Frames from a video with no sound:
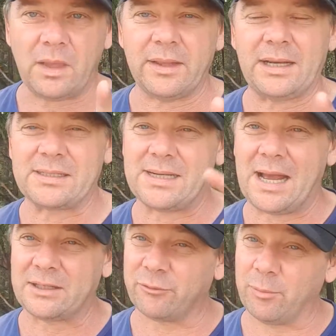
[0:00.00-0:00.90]
That
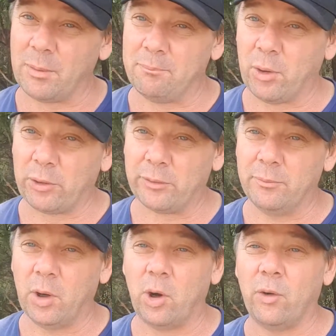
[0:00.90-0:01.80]
starts from the
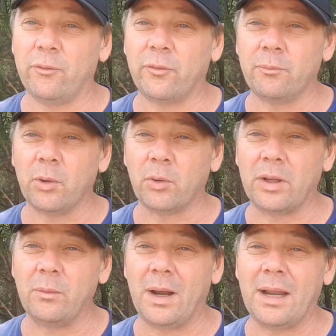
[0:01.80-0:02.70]
bottom of
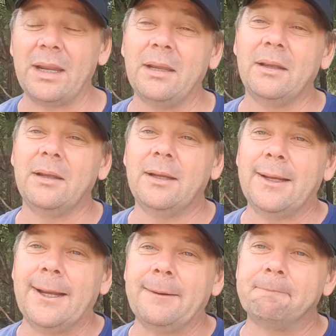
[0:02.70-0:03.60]
Milky Way,
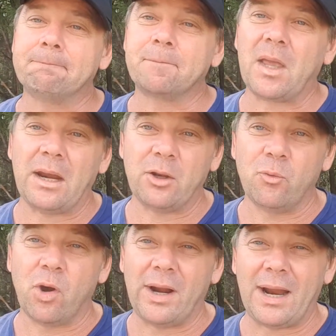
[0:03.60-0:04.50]
and you
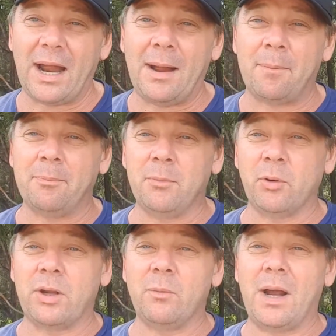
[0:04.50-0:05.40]
ride up
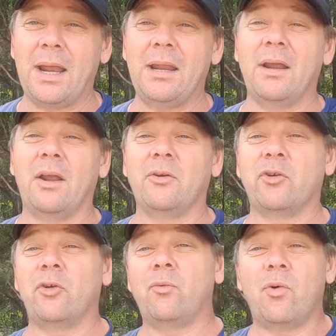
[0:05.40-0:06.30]
Milky Way and
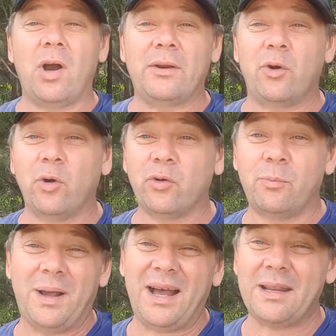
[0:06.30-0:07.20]
turn right onto
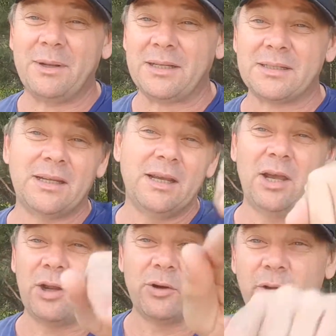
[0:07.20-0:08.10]
Party Mix
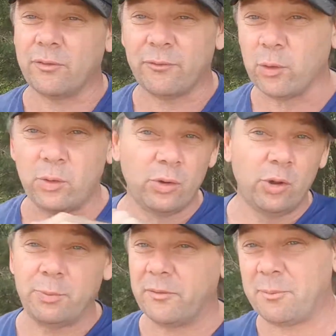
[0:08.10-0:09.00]
and do the full
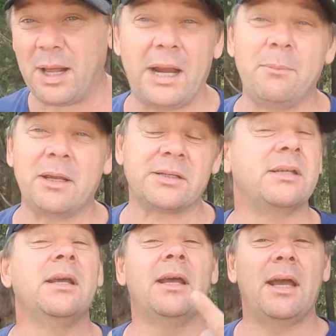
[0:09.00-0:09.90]
loop of Party Mix,
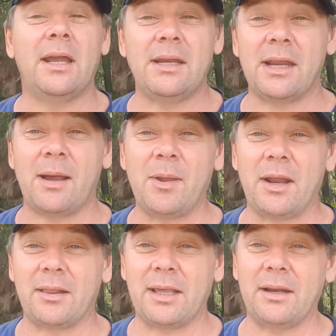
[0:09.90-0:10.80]
and you come
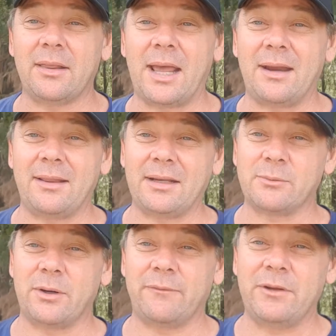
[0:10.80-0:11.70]
out at the end of that, and that's
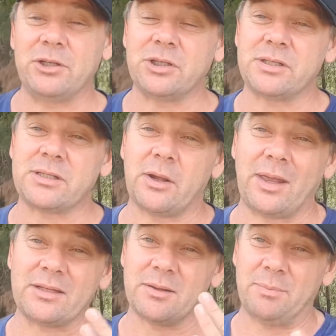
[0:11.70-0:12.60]
where it finishes. So
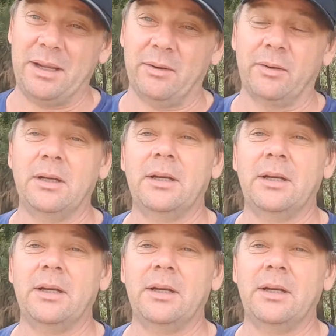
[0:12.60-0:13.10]
that's the pedal.